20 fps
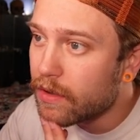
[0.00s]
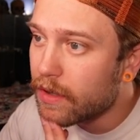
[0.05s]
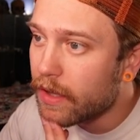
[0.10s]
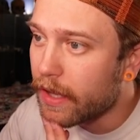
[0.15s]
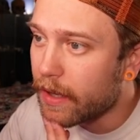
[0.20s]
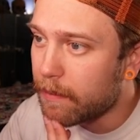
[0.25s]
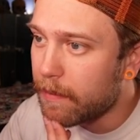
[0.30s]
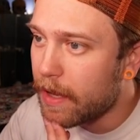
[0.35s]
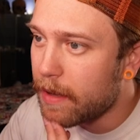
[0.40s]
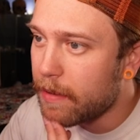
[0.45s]

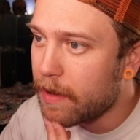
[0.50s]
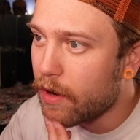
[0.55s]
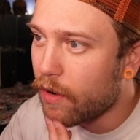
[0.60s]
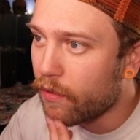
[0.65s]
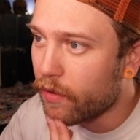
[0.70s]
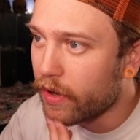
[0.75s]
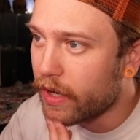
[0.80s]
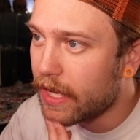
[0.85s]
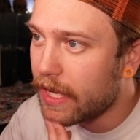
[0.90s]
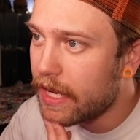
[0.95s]
like maybe
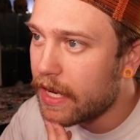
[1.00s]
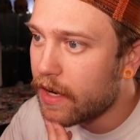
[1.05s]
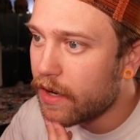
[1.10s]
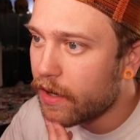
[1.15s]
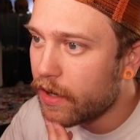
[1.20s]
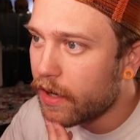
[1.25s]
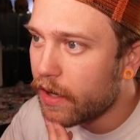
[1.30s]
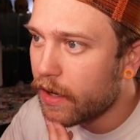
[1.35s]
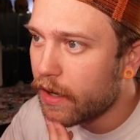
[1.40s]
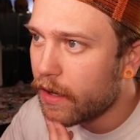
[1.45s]
over
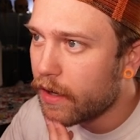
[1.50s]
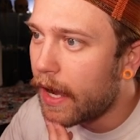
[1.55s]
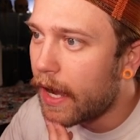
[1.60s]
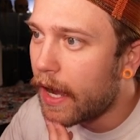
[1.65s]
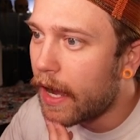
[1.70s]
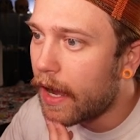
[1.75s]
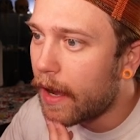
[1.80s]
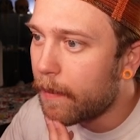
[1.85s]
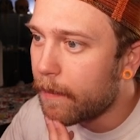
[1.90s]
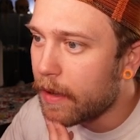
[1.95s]
here,
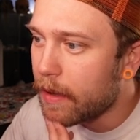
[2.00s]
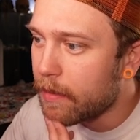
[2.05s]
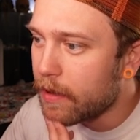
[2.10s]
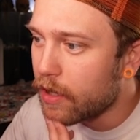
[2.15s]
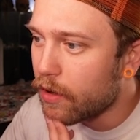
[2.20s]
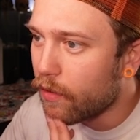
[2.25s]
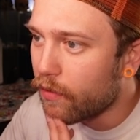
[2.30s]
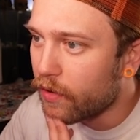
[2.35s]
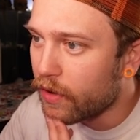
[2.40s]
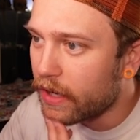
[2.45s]

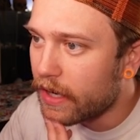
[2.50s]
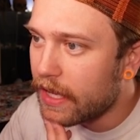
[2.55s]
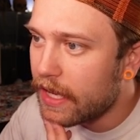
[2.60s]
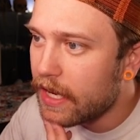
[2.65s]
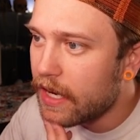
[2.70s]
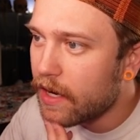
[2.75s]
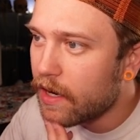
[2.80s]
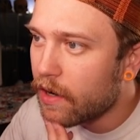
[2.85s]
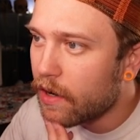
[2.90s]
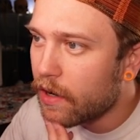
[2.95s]
maybe over
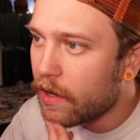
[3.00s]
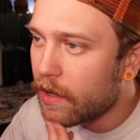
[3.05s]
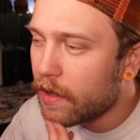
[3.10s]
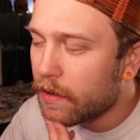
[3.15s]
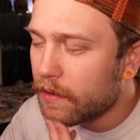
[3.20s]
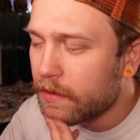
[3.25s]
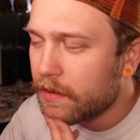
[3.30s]
here.